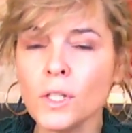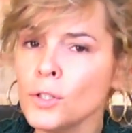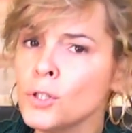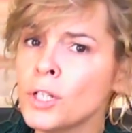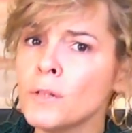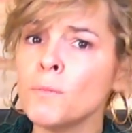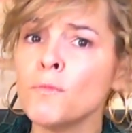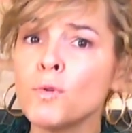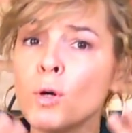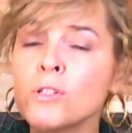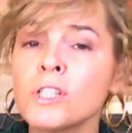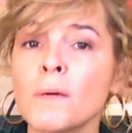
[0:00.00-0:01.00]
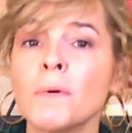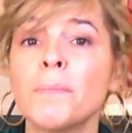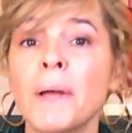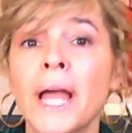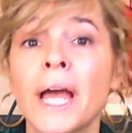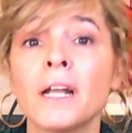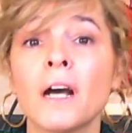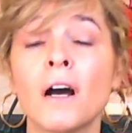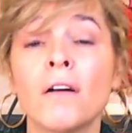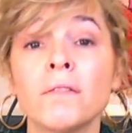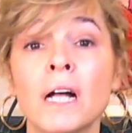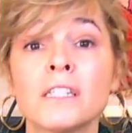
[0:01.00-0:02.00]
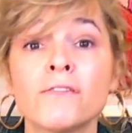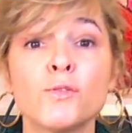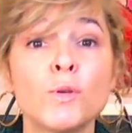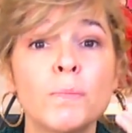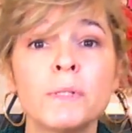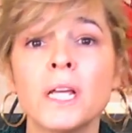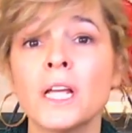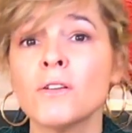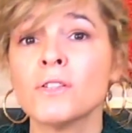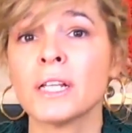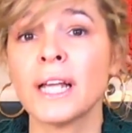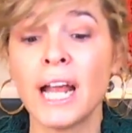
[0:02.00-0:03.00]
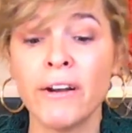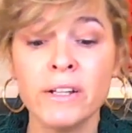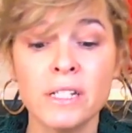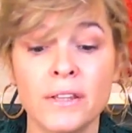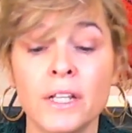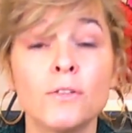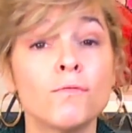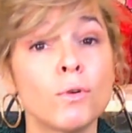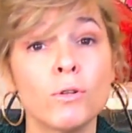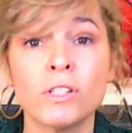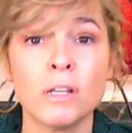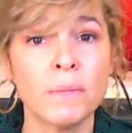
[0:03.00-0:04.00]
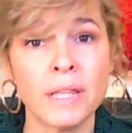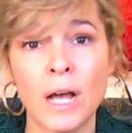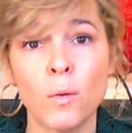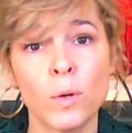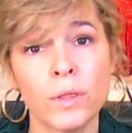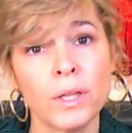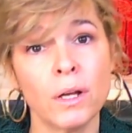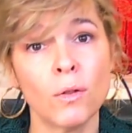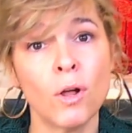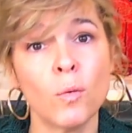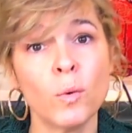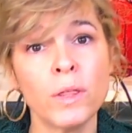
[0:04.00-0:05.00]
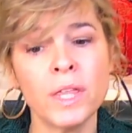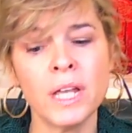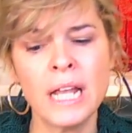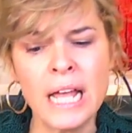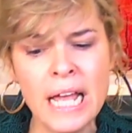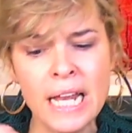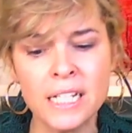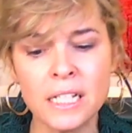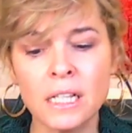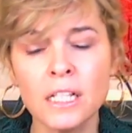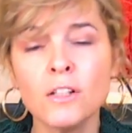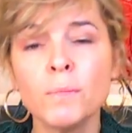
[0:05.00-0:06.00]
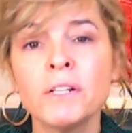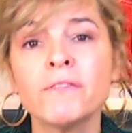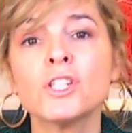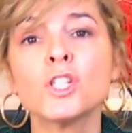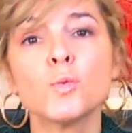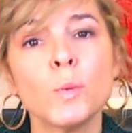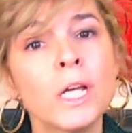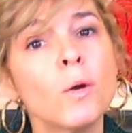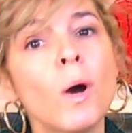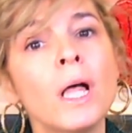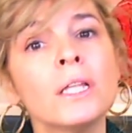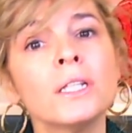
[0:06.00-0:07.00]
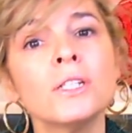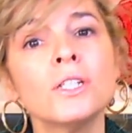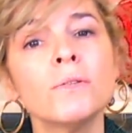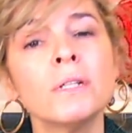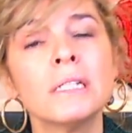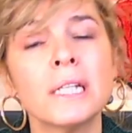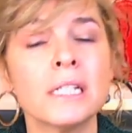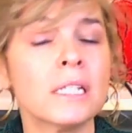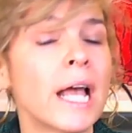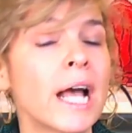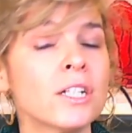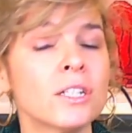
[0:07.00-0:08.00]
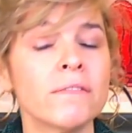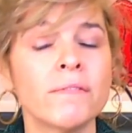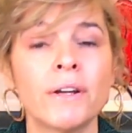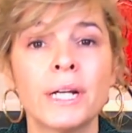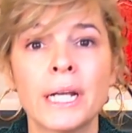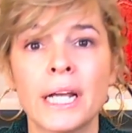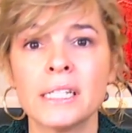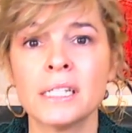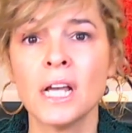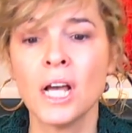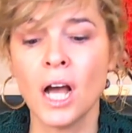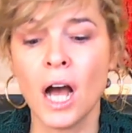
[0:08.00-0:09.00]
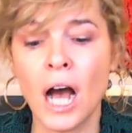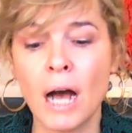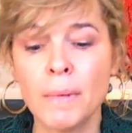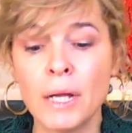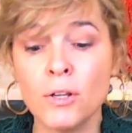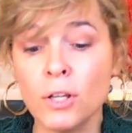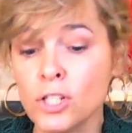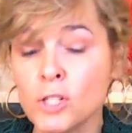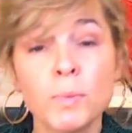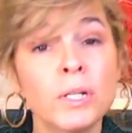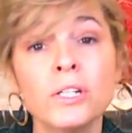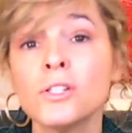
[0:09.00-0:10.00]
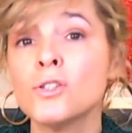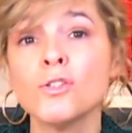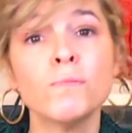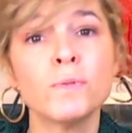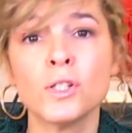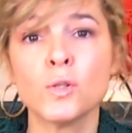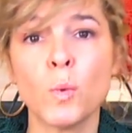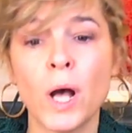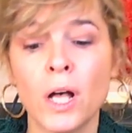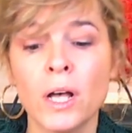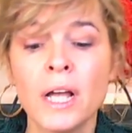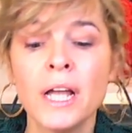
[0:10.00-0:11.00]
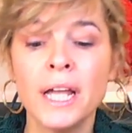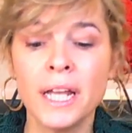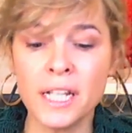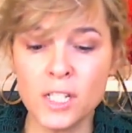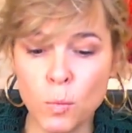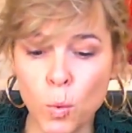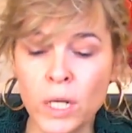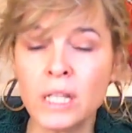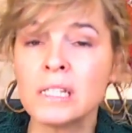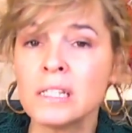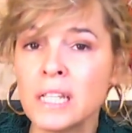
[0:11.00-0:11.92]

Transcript: you can roast up a pan of lots of sweet potatoes and carrots and then roast some of that with it along with it. It has a little bit of a sweet quality to it. It tastes actually very nice. Um, and you can just put it in soups as well. It is one of the